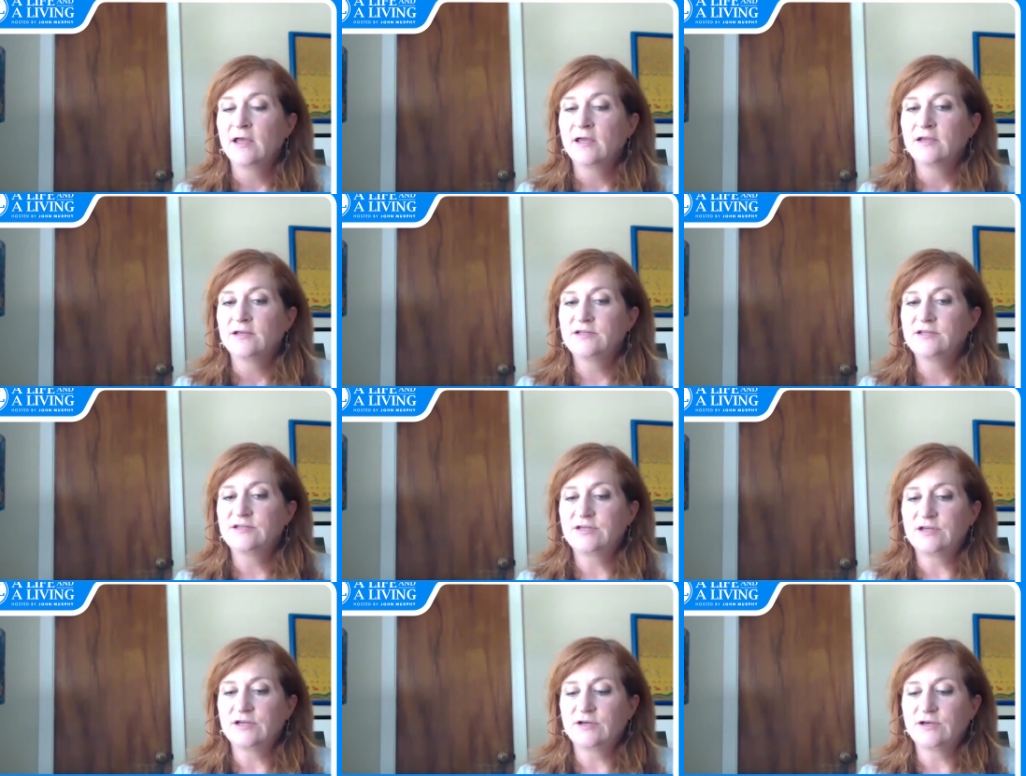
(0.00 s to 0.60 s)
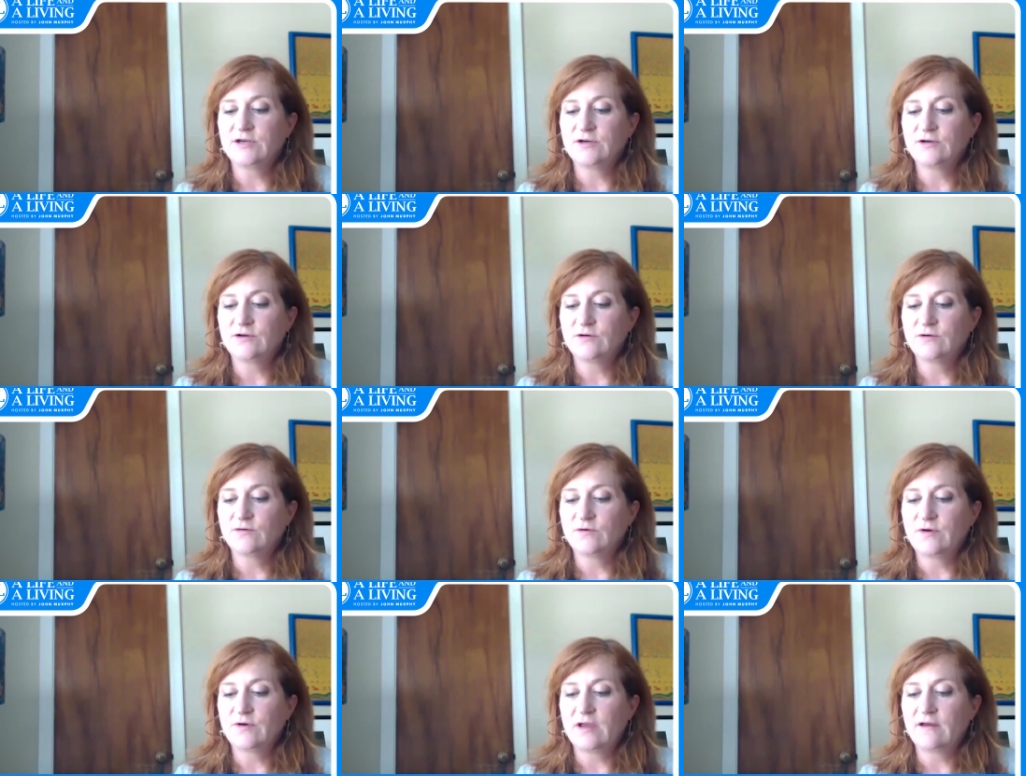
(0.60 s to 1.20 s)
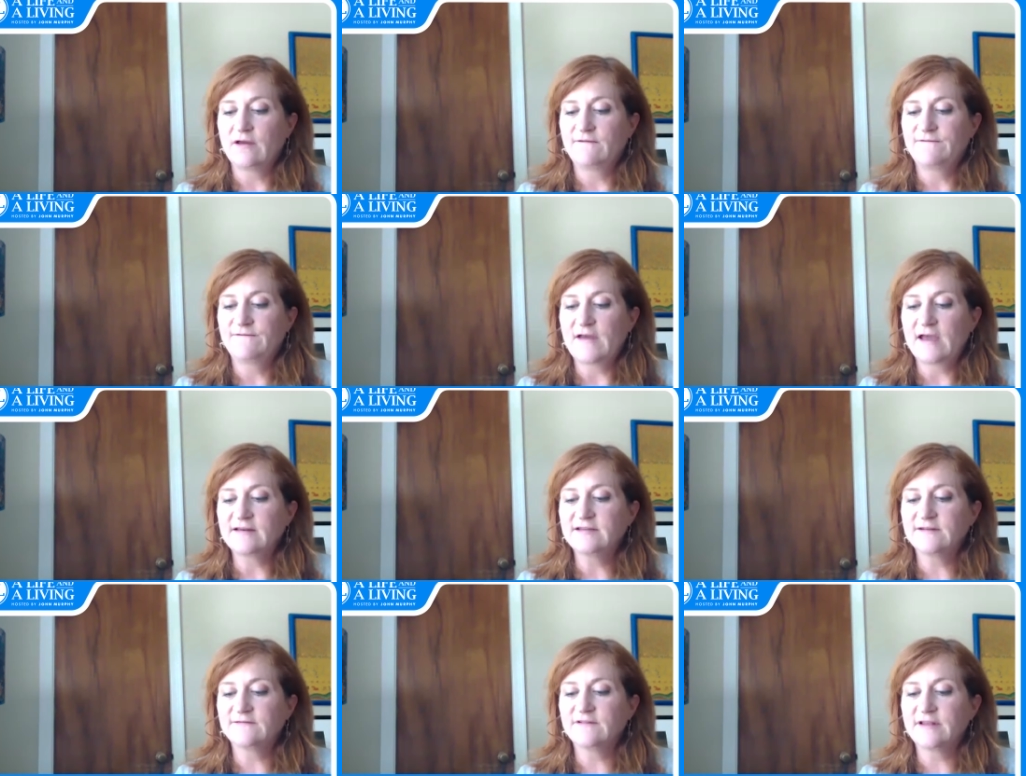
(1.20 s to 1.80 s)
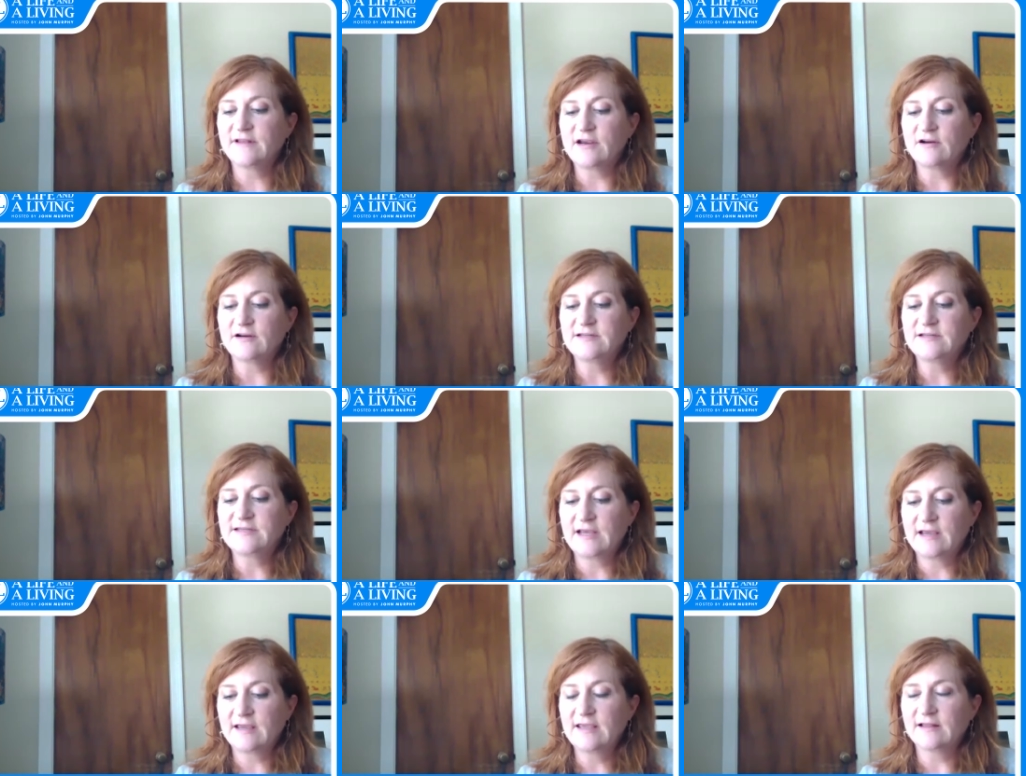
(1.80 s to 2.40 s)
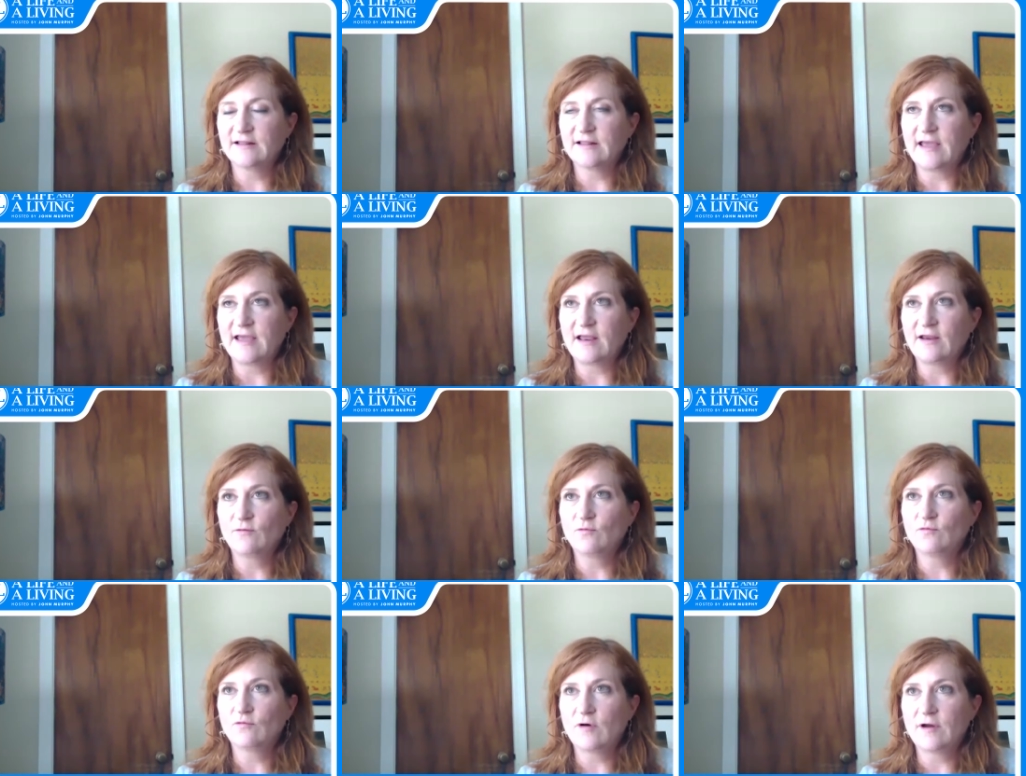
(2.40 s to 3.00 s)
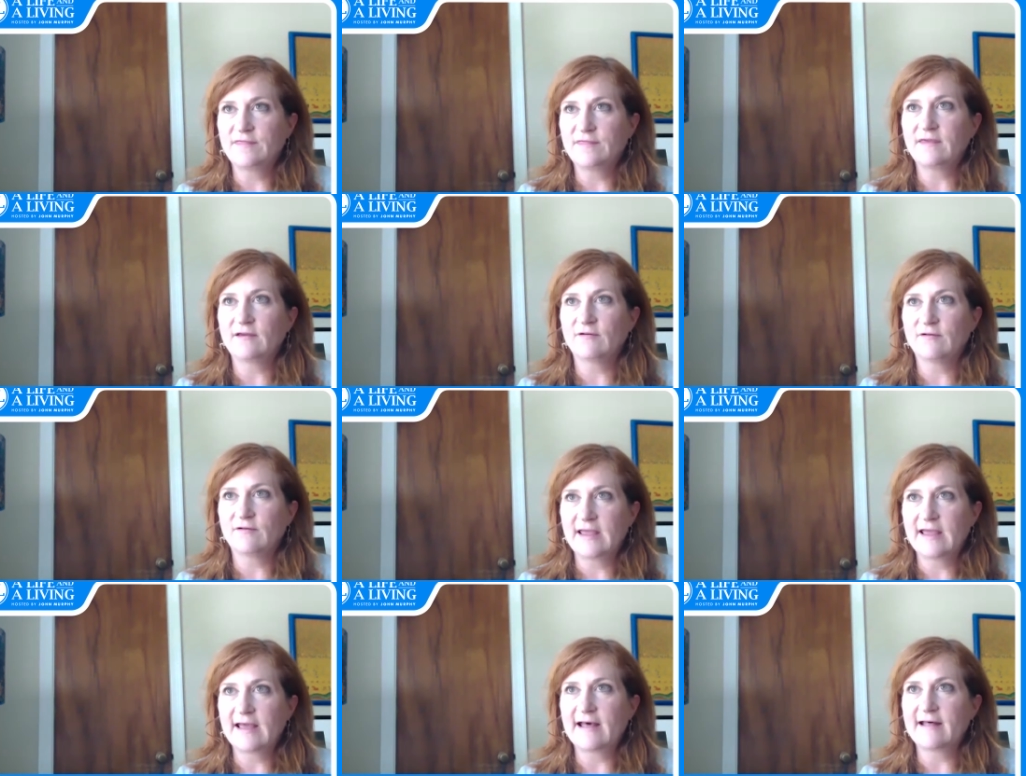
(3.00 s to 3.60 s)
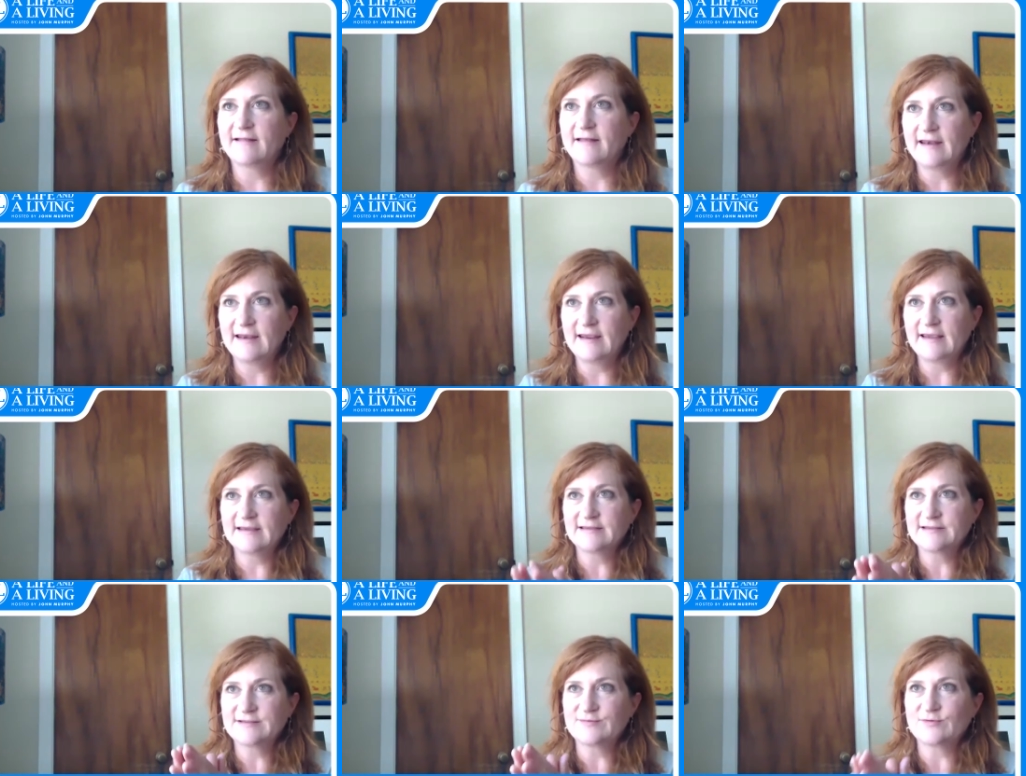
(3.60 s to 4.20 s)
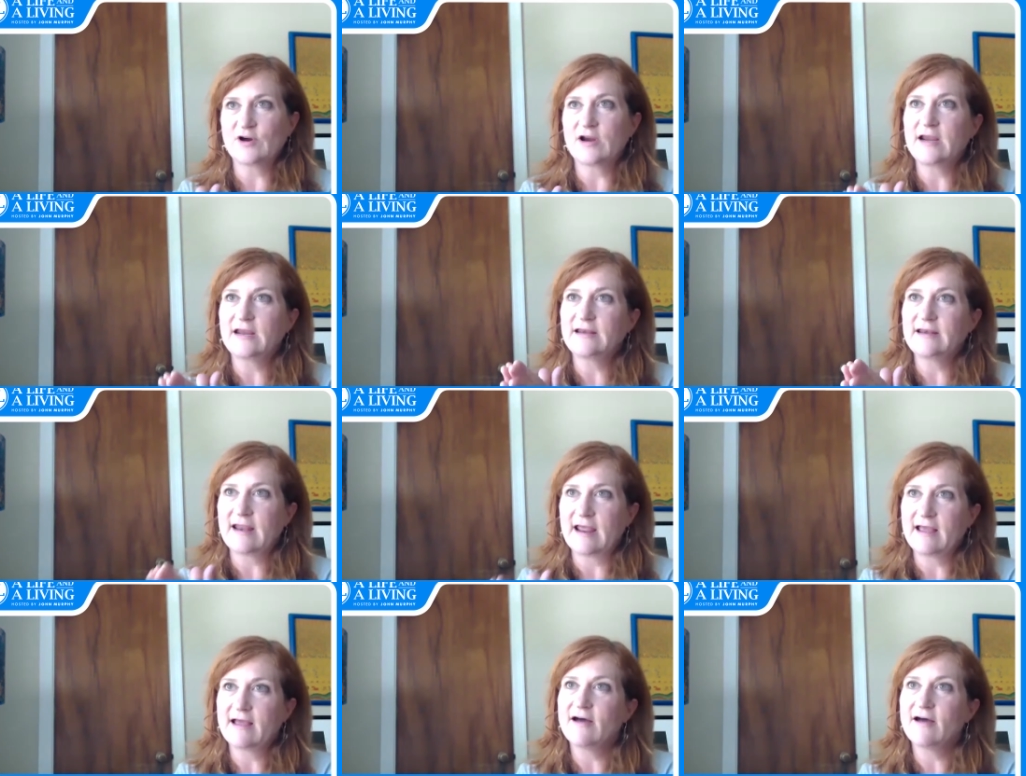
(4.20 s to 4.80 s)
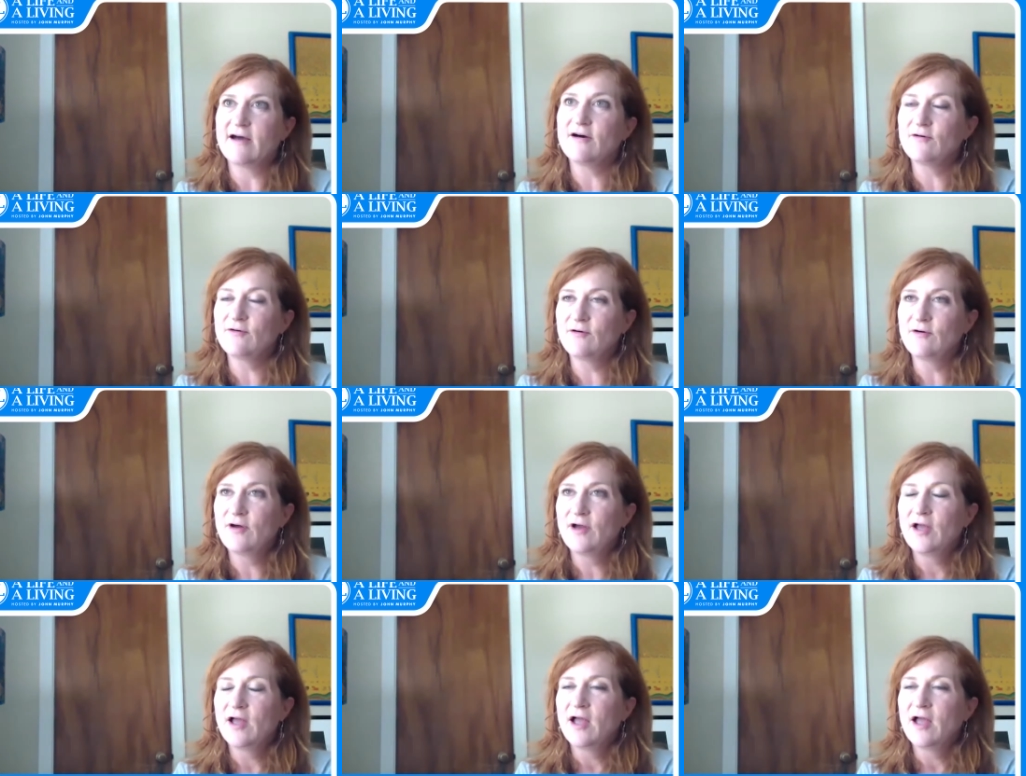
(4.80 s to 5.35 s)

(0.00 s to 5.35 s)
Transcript: to effectively articulate what their reality is right now